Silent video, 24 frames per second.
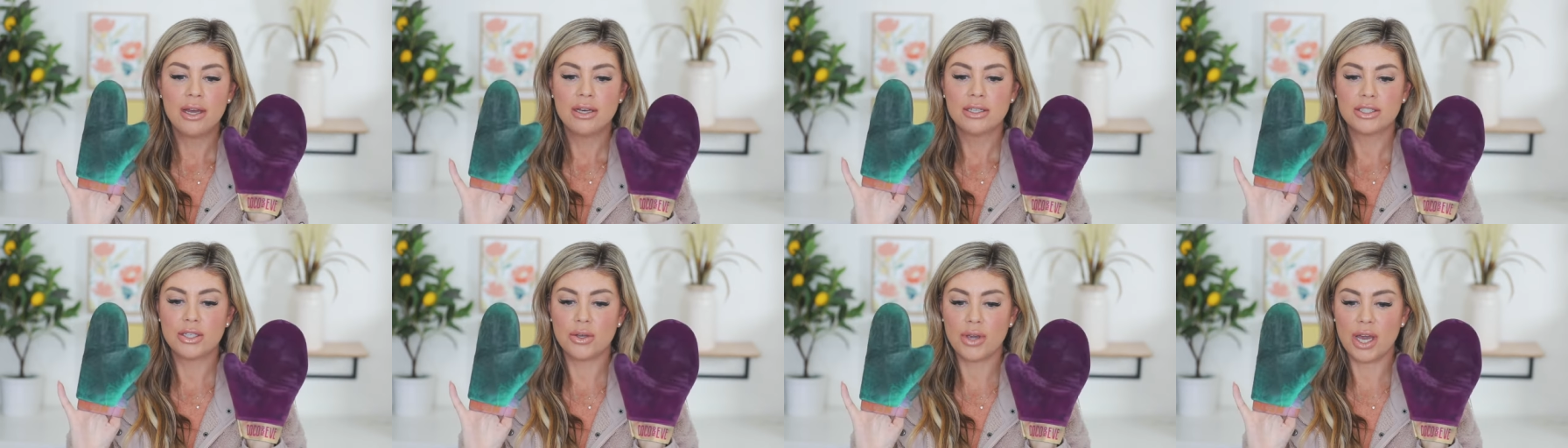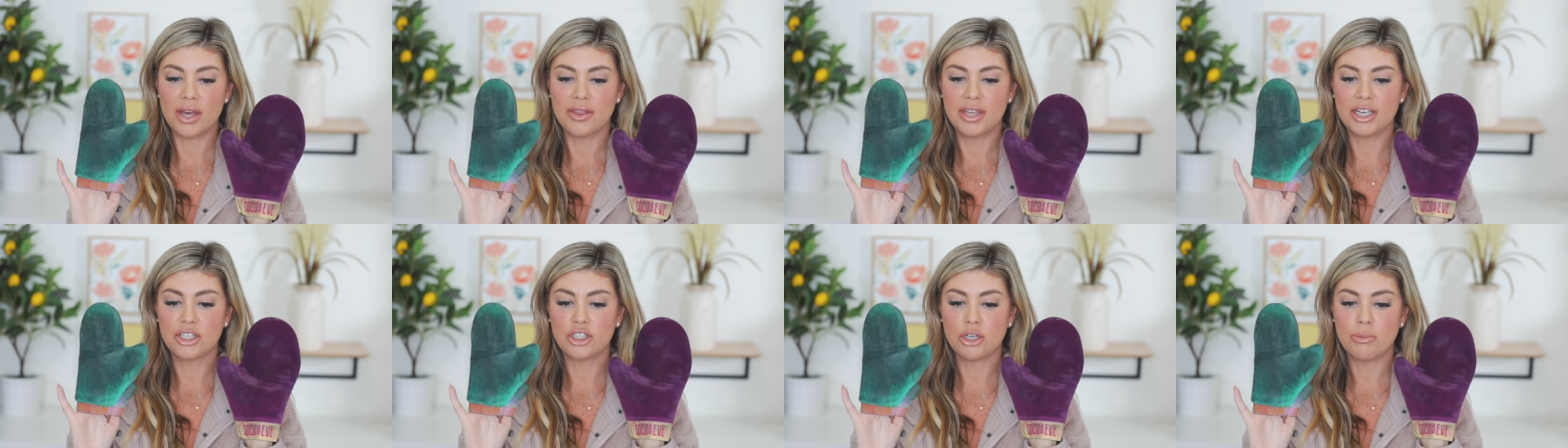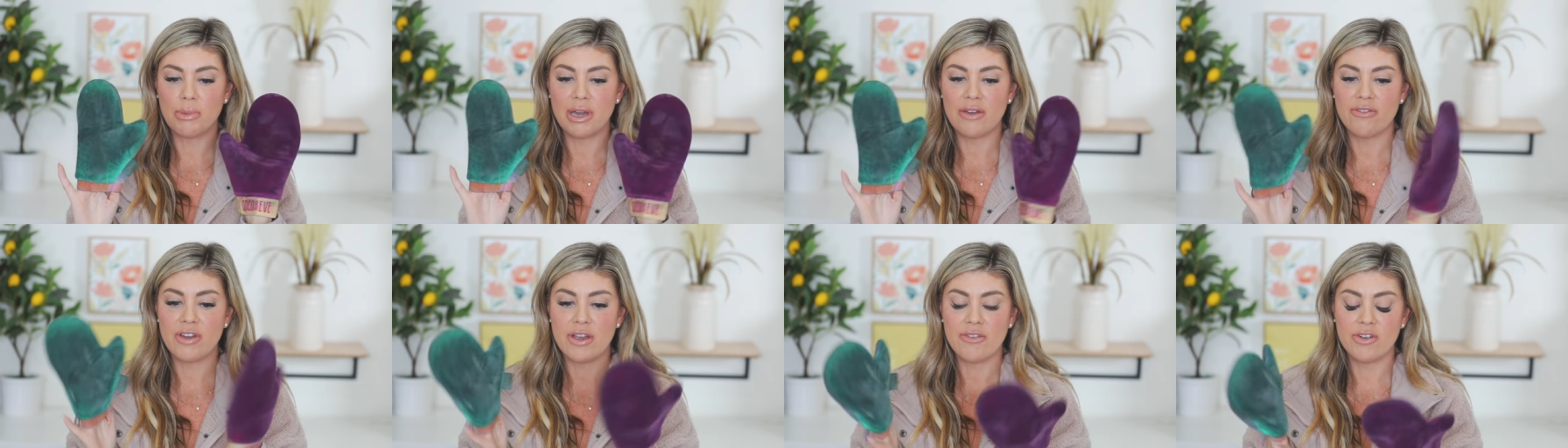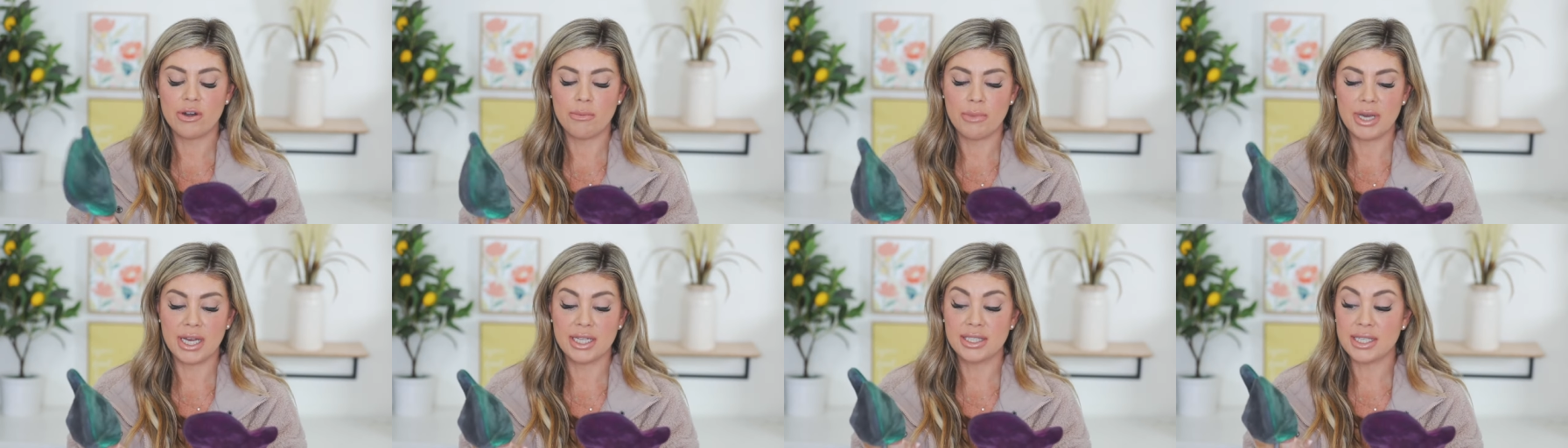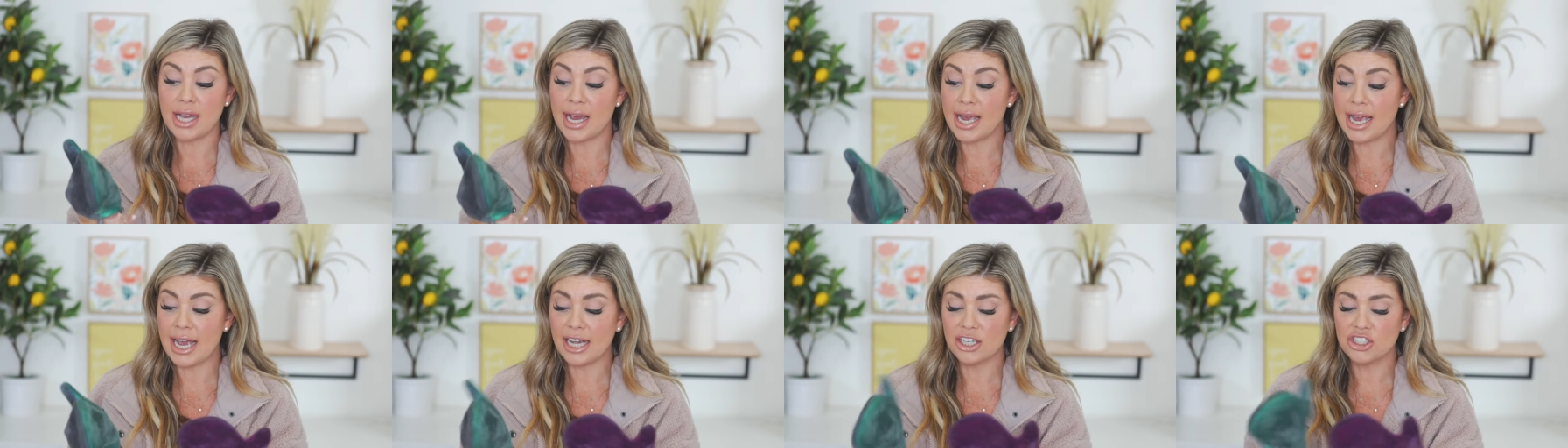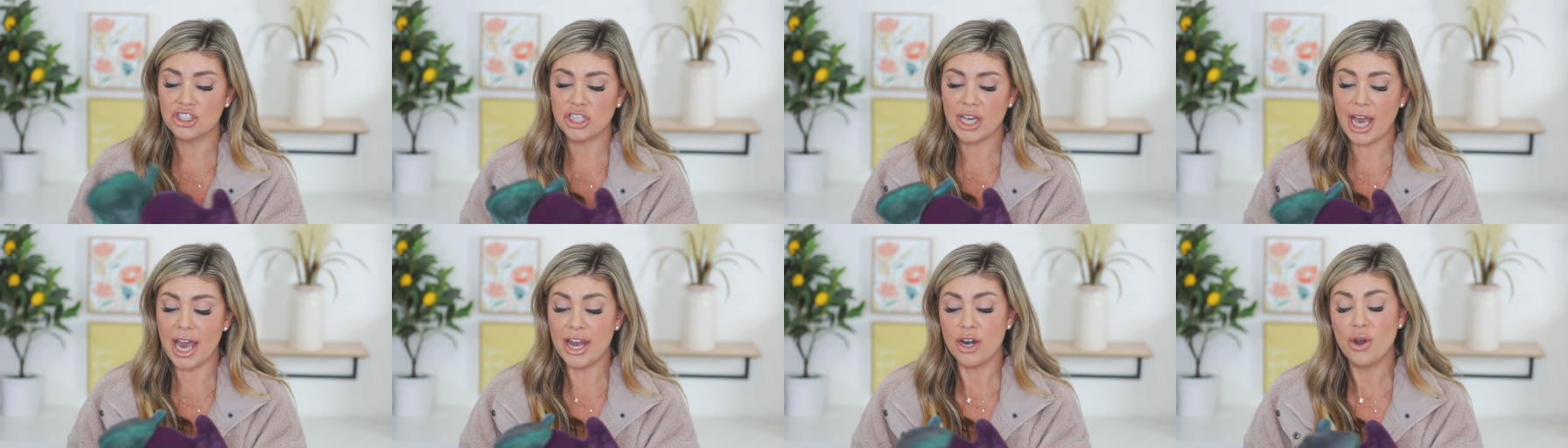So yeah, these are my favorite mitts. I
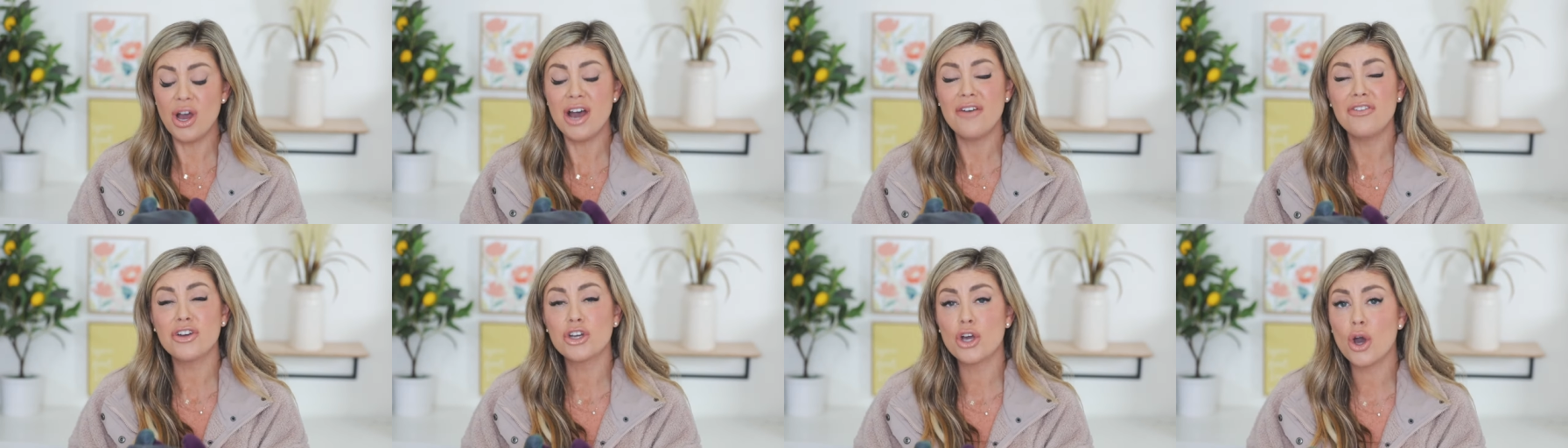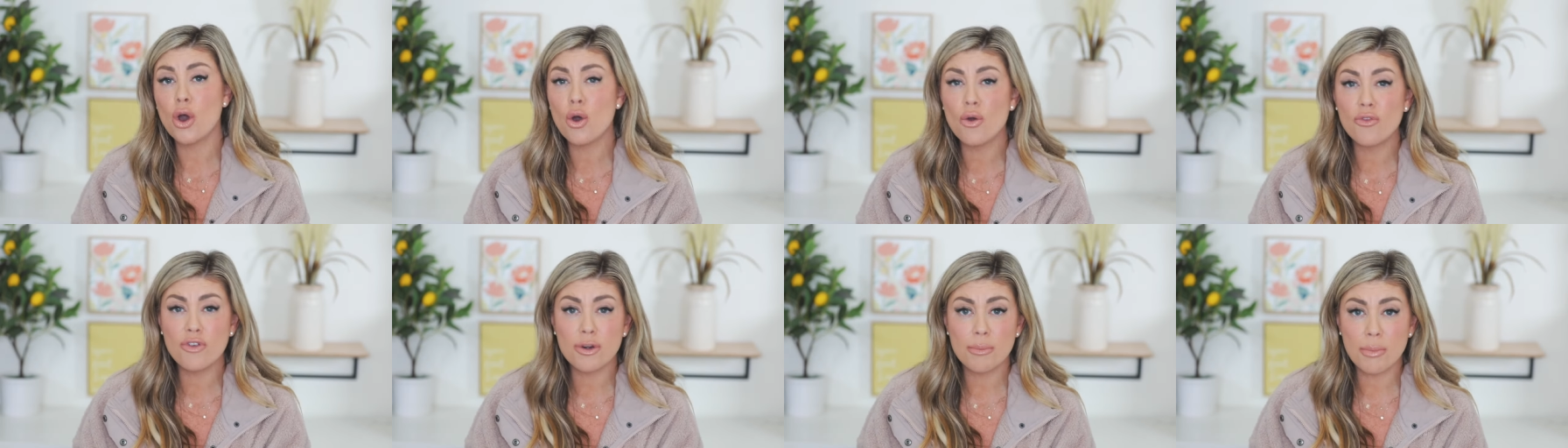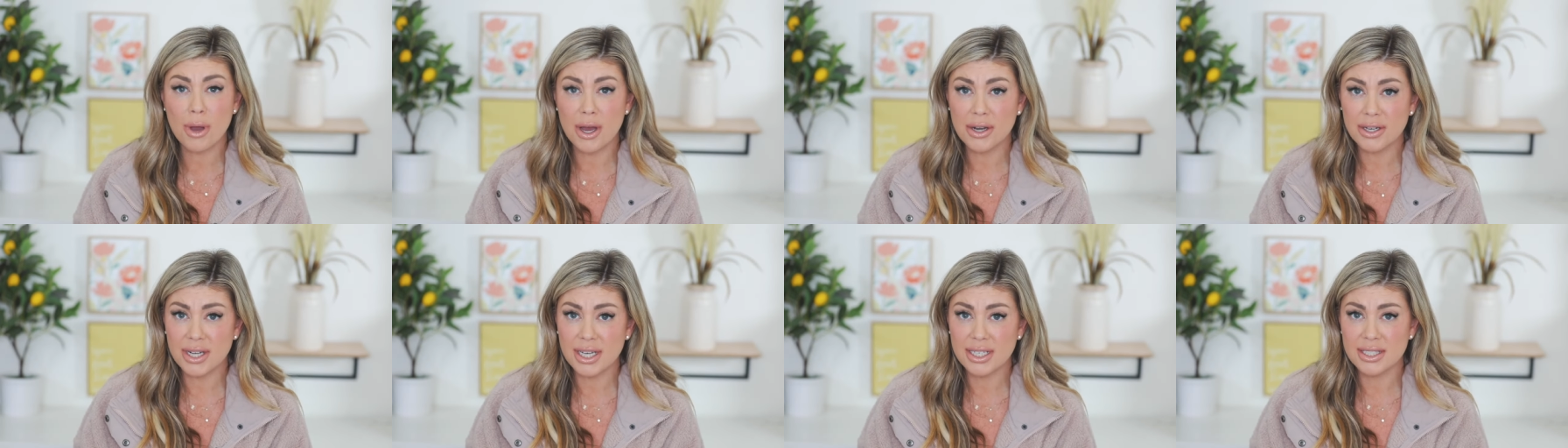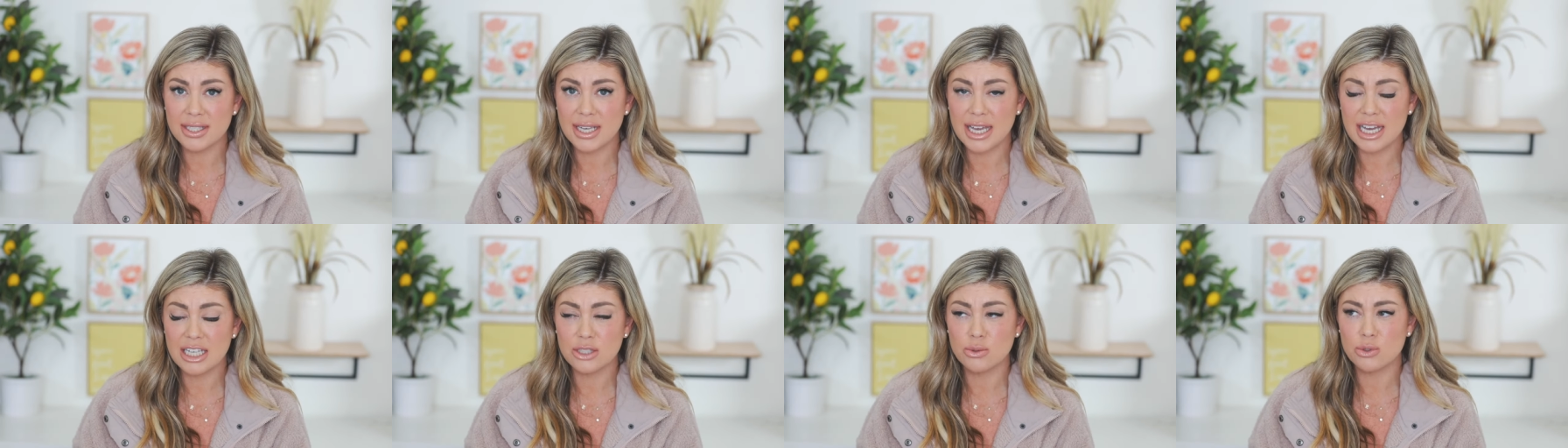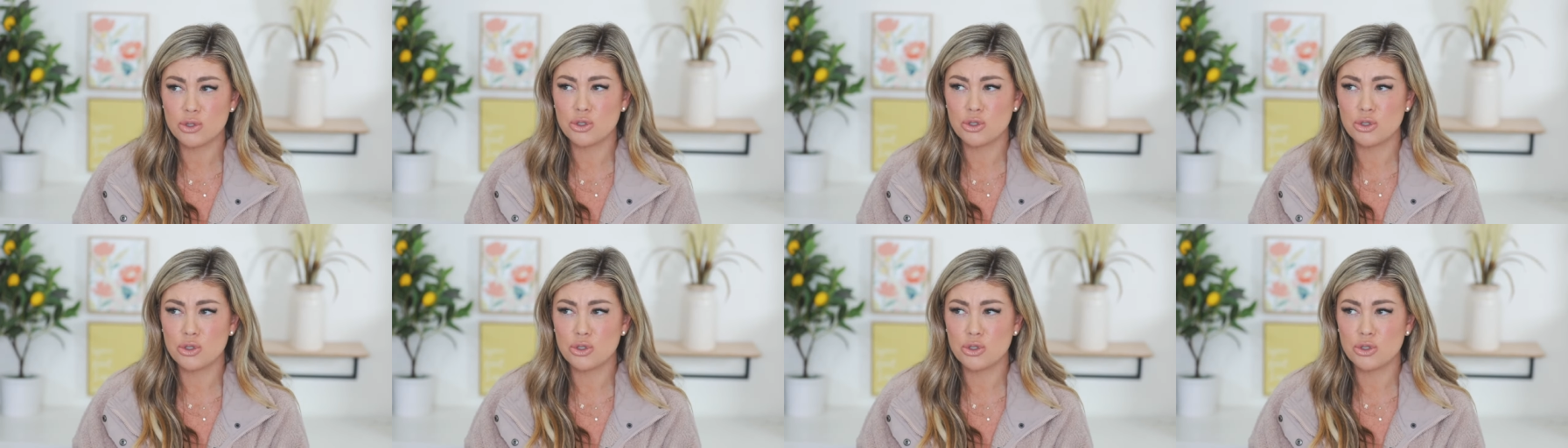actually, I don't have a code for Bondi Sands,